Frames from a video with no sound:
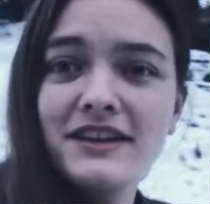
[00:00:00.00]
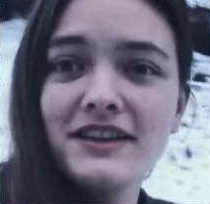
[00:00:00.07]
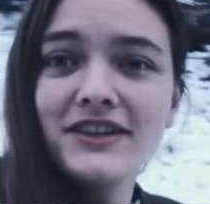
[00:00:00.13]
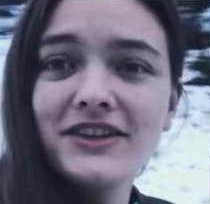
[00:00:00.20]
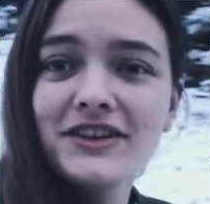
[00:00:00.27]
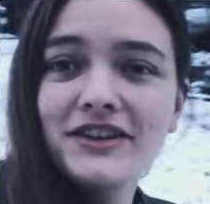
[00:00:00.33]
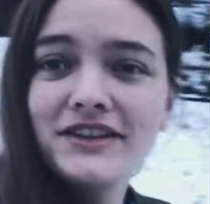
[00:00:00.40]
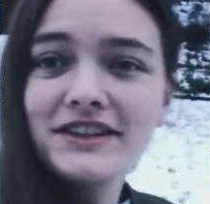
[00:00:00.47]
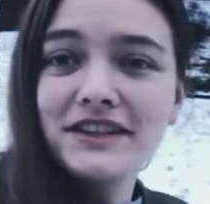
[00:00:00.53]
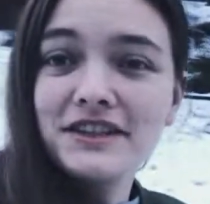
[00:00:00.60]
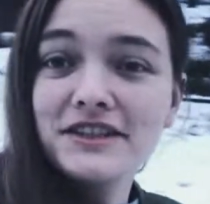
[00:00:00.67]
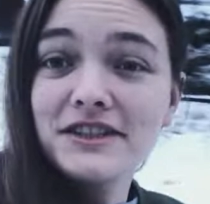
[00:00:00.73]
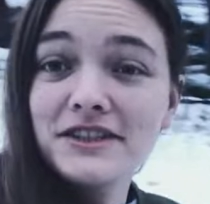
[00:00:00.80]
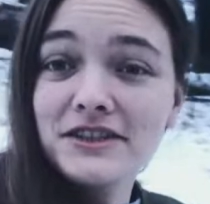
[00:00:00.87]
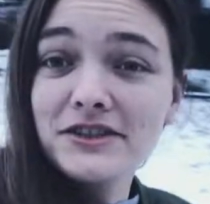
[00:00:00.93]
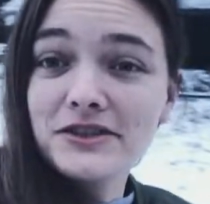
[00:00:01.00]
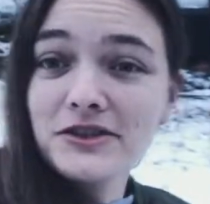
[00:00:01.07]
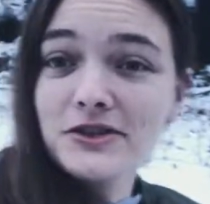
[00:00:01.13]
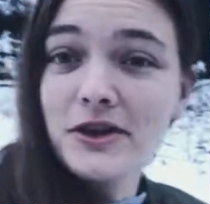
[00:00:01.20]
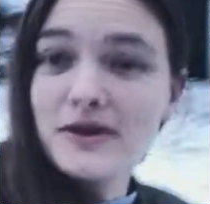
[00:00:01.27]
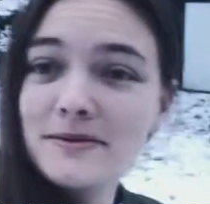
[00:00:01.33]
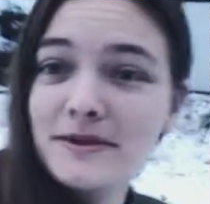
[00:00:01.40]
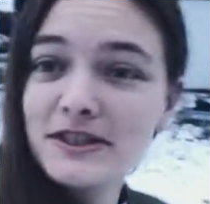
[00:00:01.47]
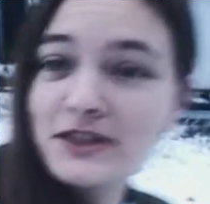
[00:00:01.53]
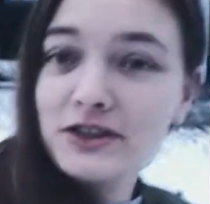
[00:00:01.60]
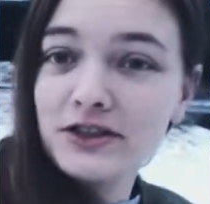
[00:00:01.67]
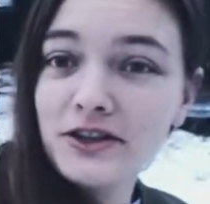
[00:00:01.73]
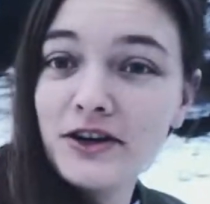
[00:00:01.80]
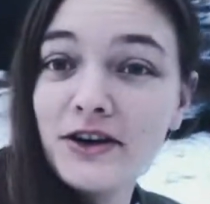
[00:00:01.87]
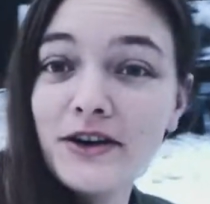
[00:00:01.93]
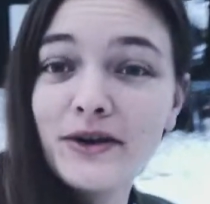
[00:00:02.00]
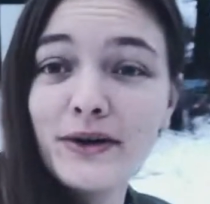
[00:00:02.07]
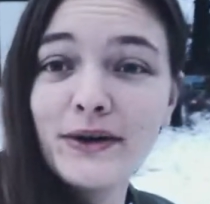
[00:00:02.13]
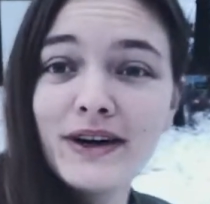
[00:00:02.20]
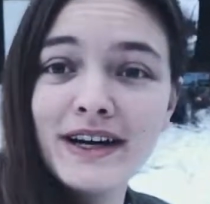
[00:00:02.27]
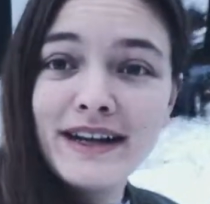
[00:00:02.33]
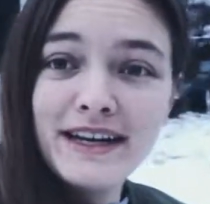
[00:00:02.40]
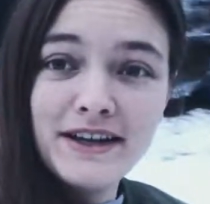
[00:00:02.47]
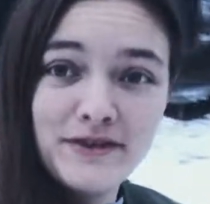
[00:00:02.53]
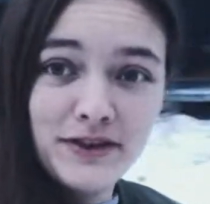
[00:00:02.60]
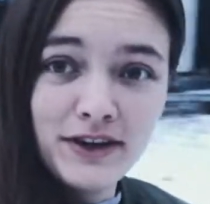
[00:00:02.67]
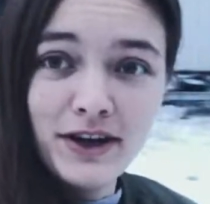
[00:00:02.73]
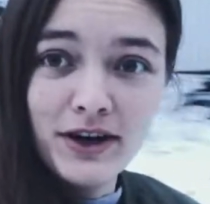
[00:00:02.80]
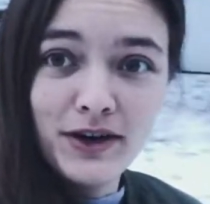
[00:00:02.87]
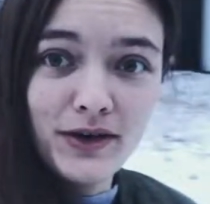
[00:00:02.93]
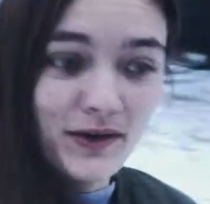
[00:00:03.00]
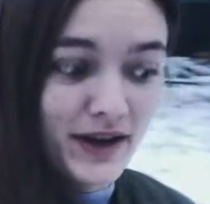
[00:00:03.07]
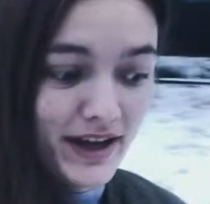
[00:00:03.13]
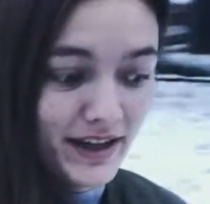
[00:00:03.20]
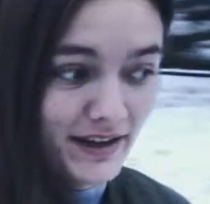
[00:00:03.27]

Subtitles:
Look, there's still so much snow, even though it